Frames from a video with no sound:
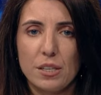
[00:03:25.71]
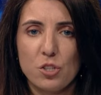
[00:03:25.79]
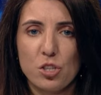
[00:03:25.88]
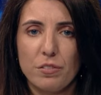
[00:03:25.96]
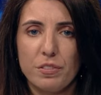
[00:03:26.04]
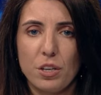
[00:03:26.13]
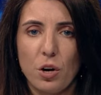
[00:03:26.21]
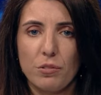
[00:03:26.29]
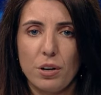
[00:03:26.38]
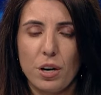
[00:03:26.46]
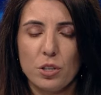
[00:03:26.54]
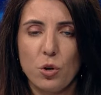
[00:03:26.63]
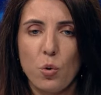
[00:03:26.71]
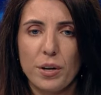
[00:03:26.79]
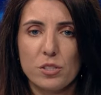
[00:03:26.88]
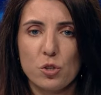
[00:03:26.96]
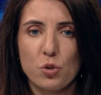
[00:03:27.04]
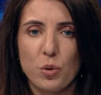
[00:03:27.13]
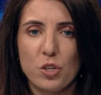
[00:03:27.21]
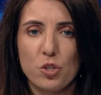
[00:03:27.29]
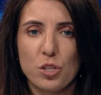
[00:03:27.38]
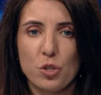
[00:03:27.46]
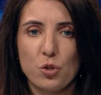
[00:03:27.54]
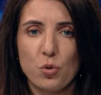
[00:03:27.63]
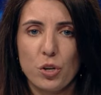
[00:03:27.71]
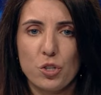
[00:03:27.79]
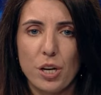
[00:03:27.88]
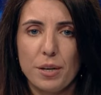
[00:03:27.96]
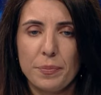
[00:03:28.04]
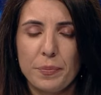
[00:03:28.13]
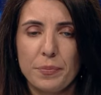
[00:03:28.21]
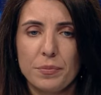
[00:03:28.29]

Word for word: could shift the on uh, ongoing situation in Georgia?